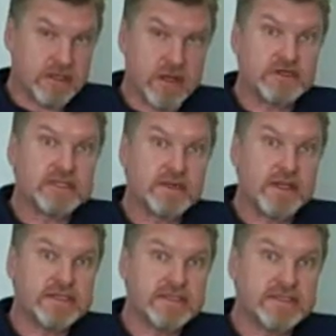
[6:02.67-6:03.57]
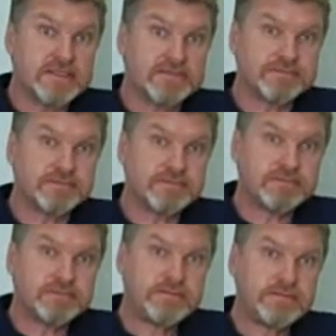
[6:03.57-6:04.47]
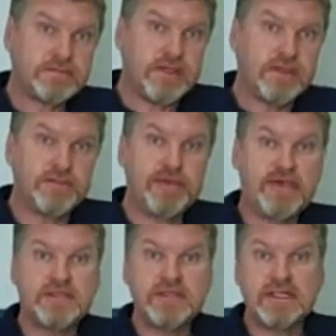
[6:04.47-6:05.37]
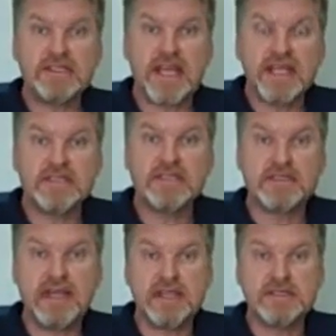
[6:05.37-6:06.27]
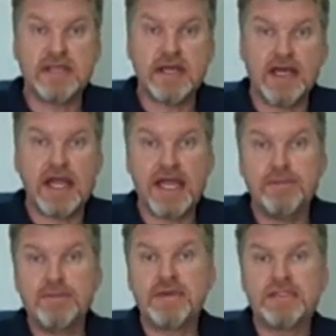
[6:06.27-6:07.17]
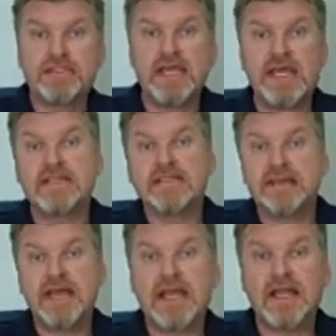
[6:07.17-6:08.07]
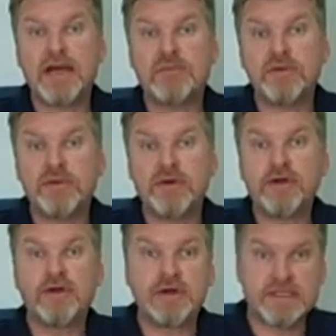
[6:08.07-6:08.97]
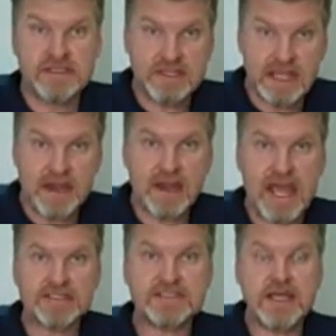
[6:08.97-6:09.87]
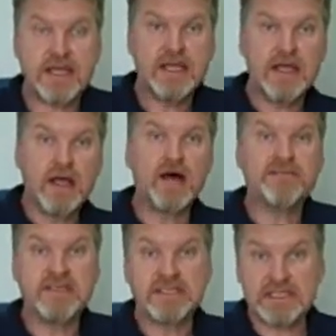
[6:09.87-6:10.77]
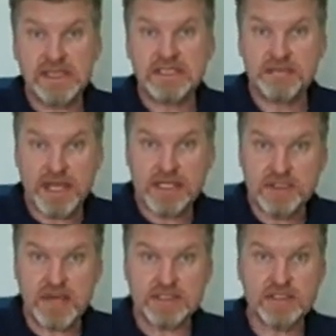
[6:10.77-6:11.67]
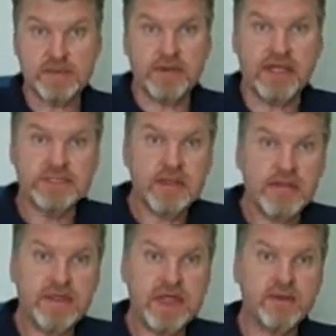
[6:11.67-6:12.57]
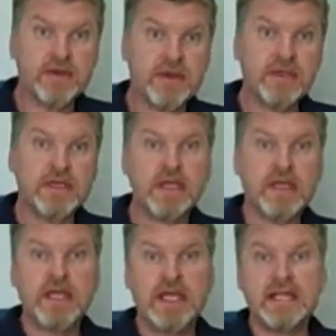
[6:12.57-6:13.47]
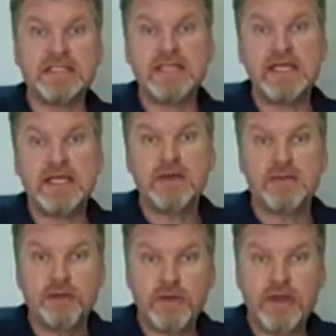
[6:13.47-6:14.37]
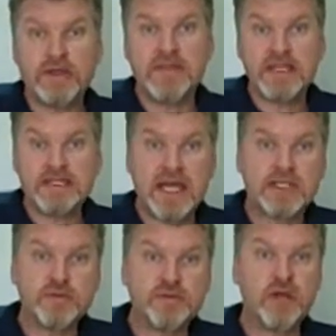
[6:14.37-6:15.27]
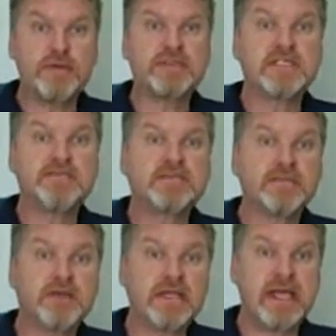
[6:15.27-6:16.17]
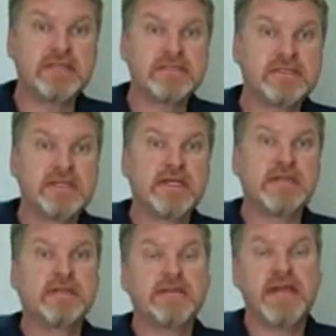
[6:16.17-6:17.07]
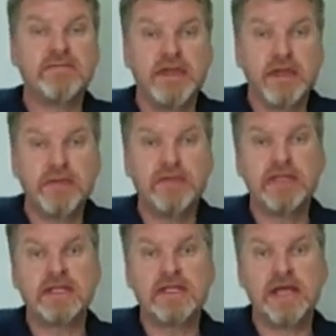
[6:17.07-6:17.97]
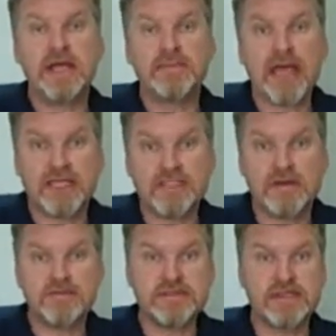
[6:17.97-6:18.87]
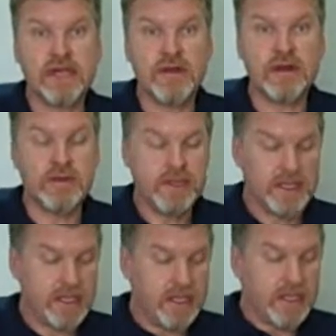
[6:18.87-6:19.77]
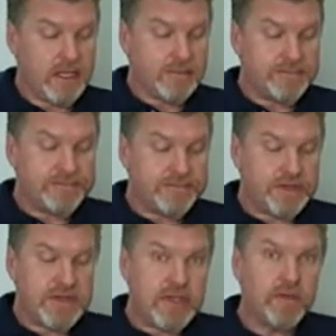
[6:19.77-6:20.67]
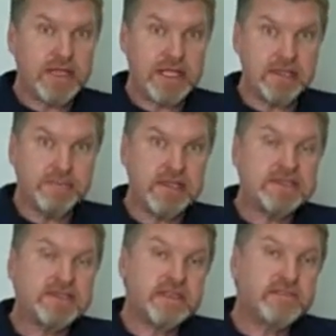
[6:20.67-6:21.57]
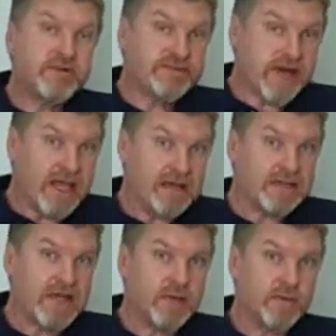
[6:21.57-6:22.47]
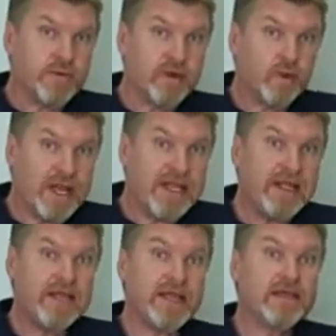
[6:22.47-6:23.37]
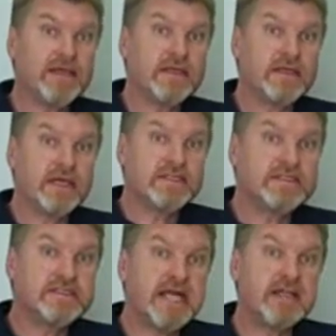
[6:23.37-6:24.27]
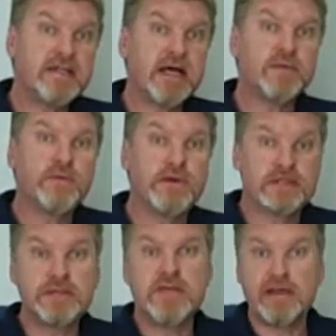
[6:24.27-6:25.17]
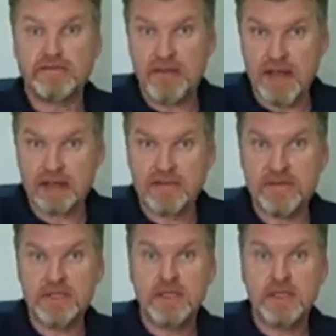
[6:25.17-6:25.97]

consequences, the person that takes the data and inputs it into their lab report or into their essay obviously has plagiarised the work. It's not their work, it's the work, the intellectual property of somebody else that they've included and passed off as their own. But equally, the person that provided that work willingly and sent that work to their friend